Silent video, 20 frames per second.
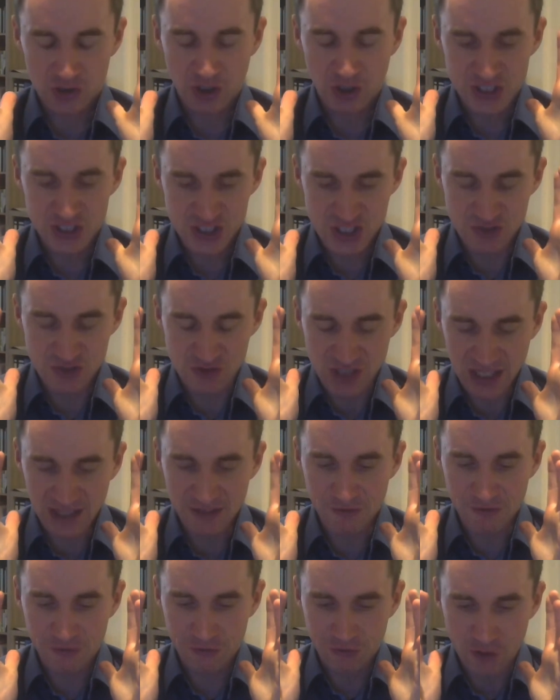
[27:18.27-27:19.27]
really
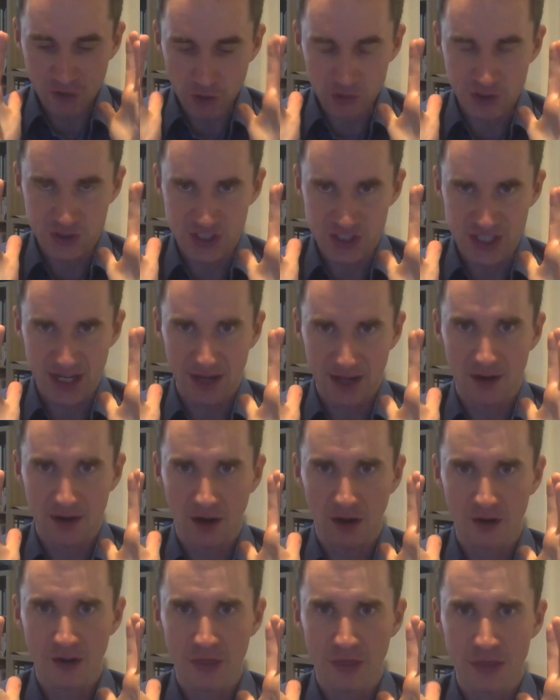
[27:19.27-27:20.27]
focused and
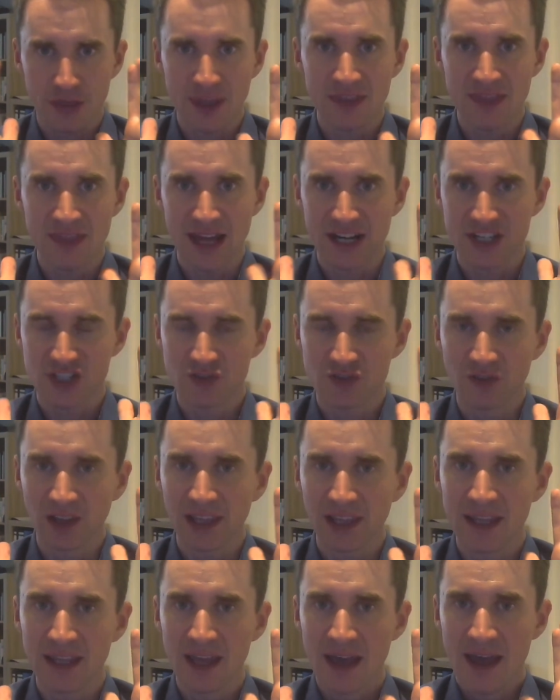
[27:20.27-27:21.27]
on a thing that is
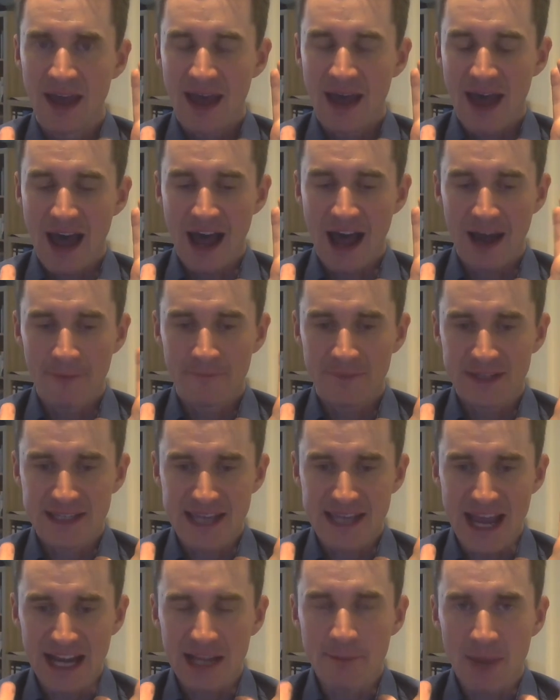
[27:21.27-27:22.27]
really
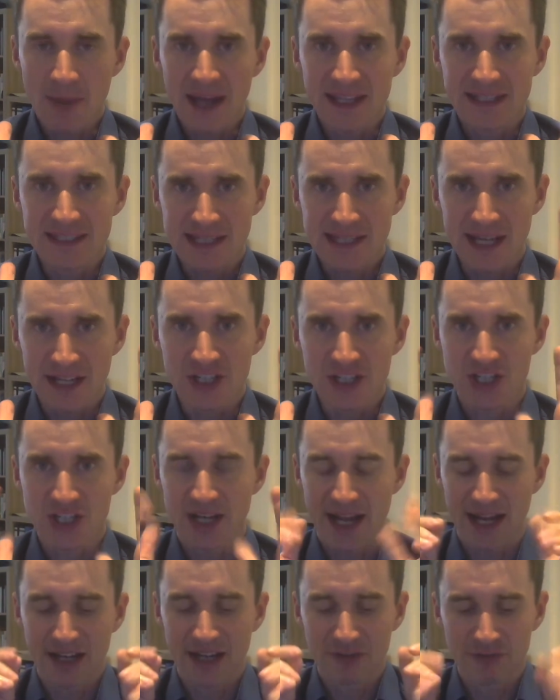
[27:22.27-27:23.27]
getting my attention,
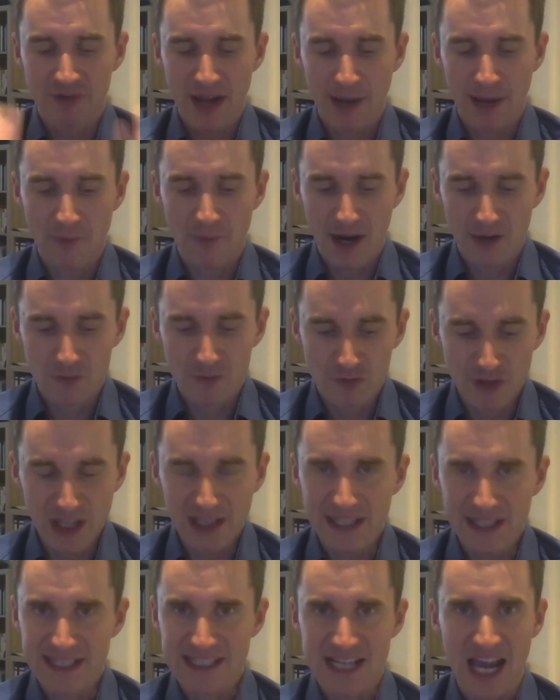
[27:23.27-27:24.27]
and I'm
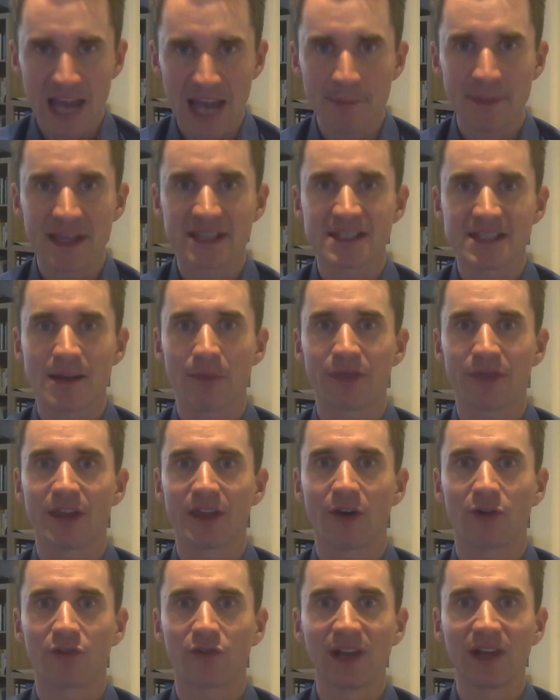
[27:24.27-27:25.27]
really typing something
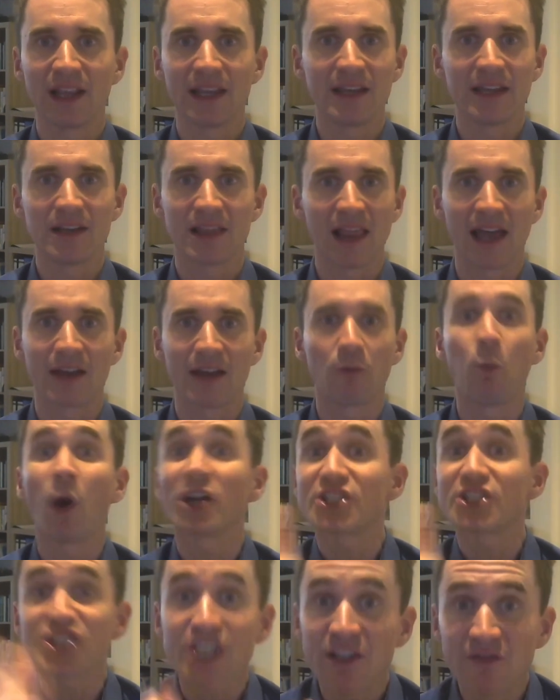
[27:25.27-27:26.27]
or really like
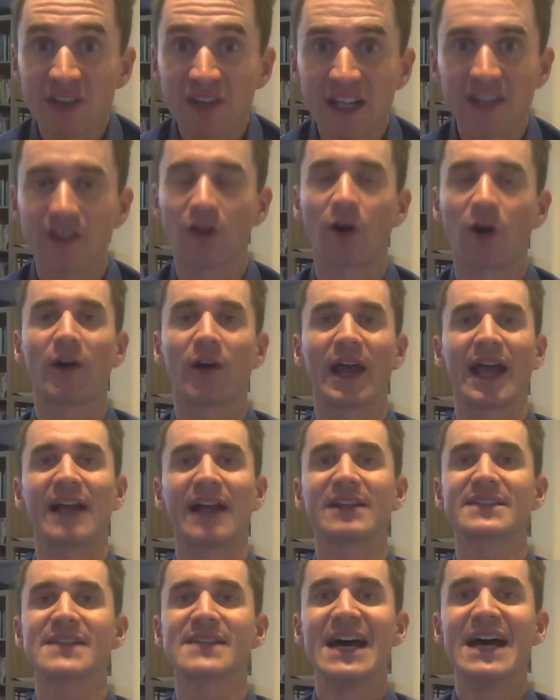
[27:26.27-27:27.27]
watching a video or
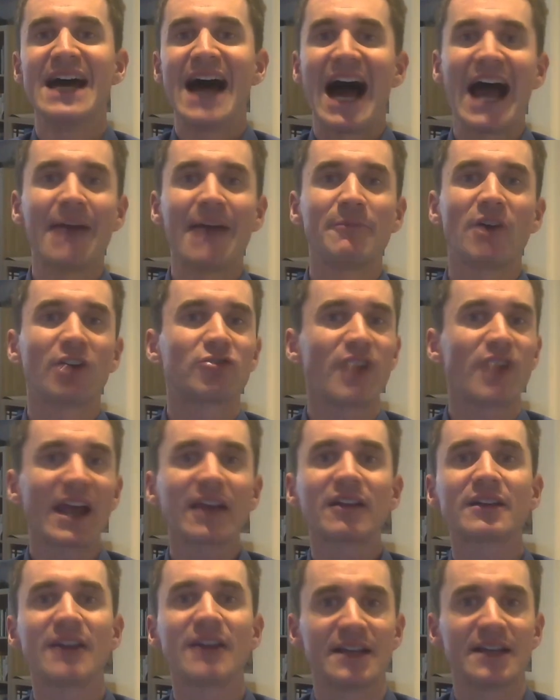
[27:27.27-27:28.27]
else, I'm not
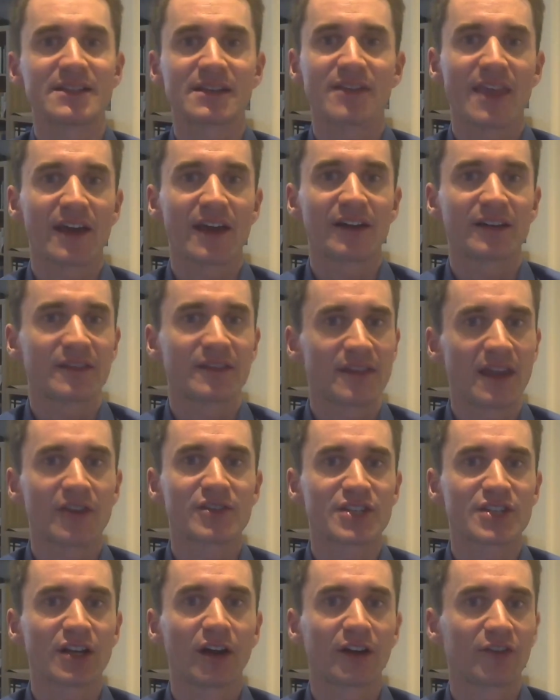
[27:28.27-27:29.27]
recognizing that
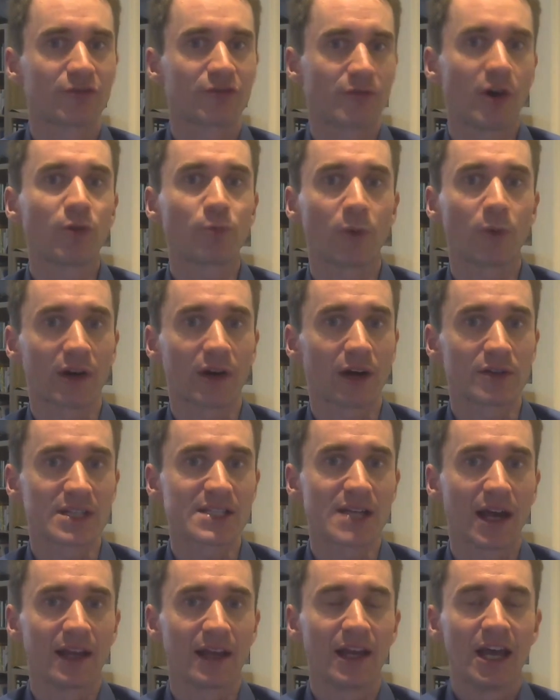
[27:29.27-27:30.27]
there's a lot of roadwork
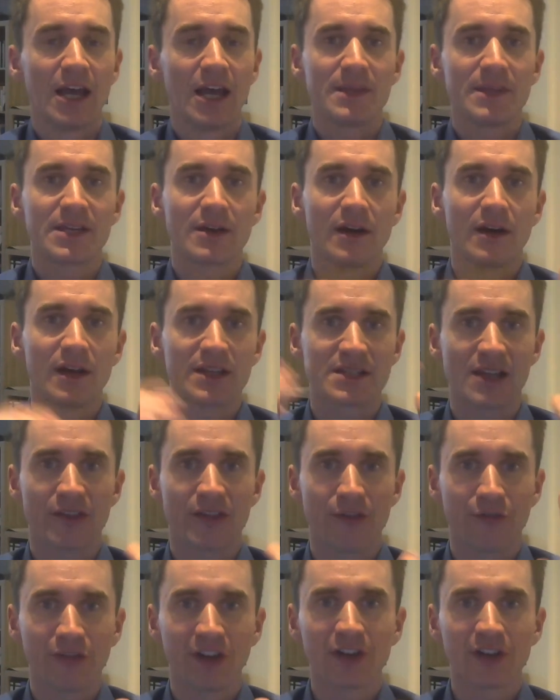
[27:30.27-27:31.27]
outside, because
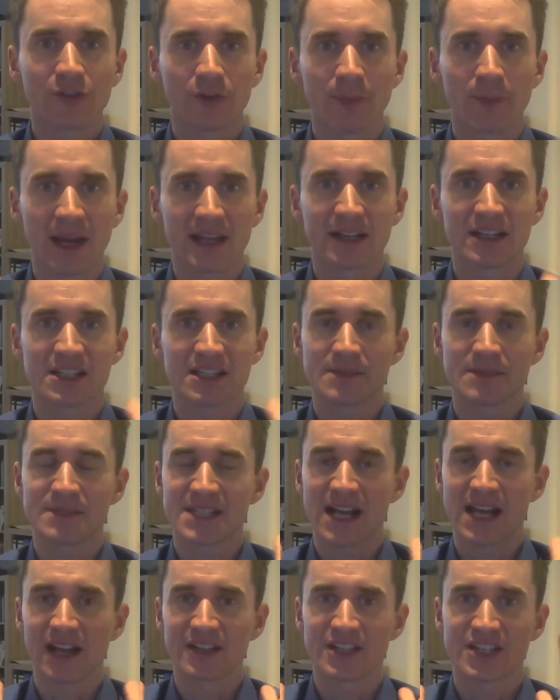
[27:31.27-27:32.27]
the filter
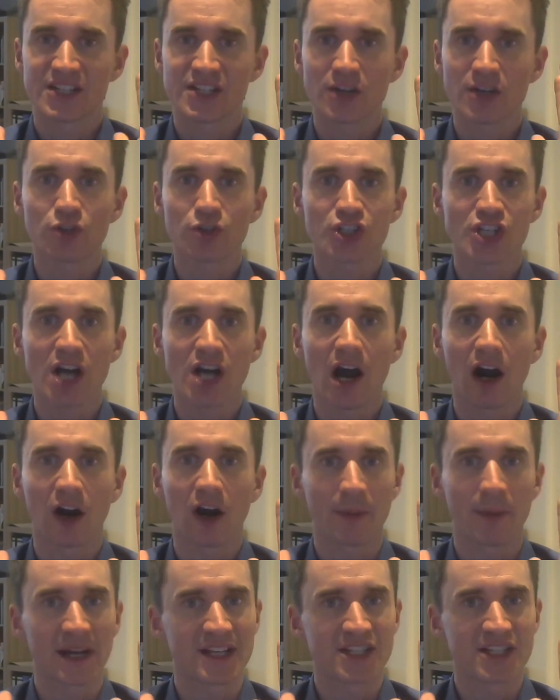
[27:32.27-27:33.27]
mechanisms are so
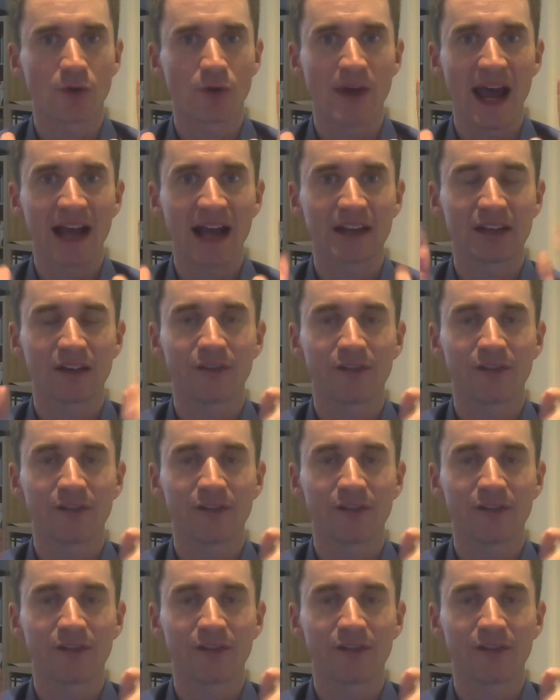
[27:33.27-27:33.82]
sharp and so active